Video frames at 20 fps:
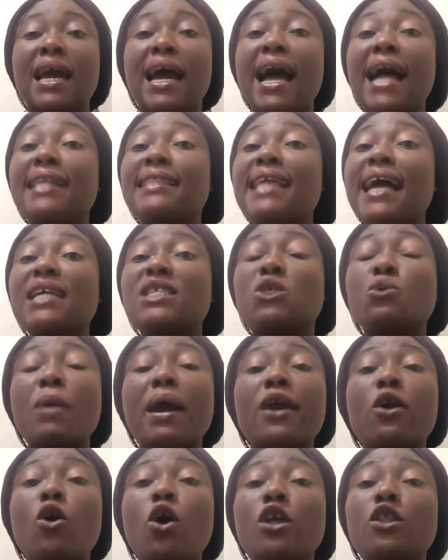And that's why
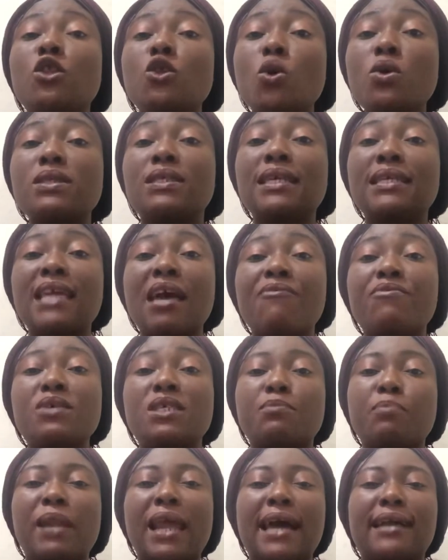God knows the devil's
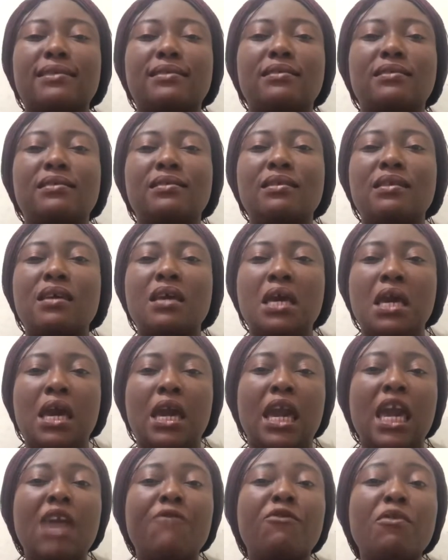plan.
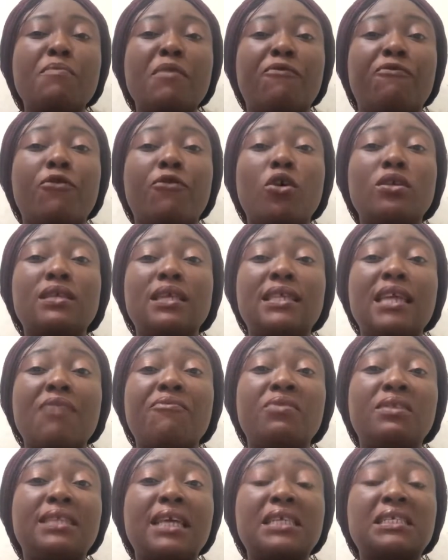Even before the devil
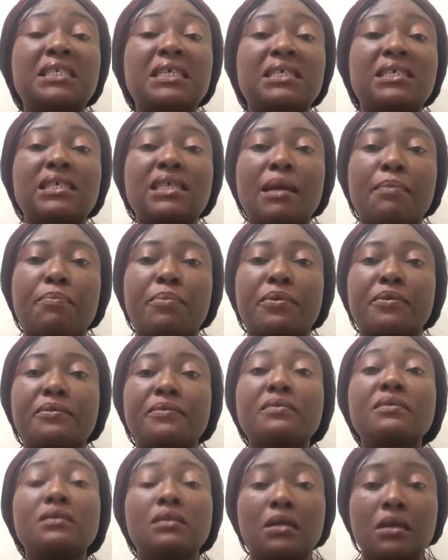takes a step,
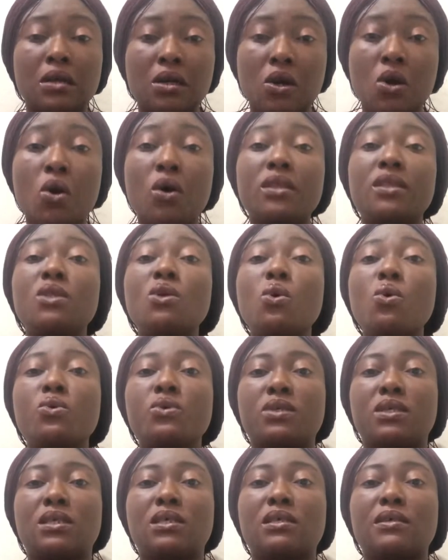God
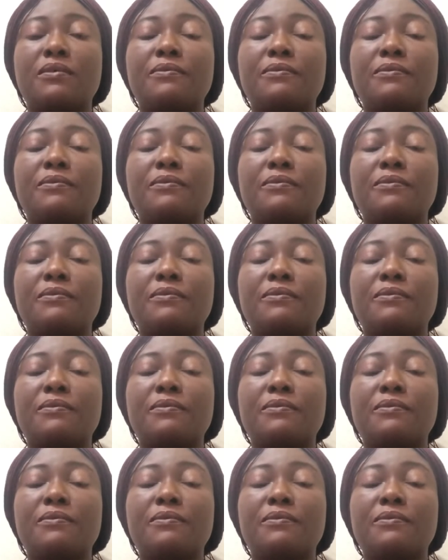knows.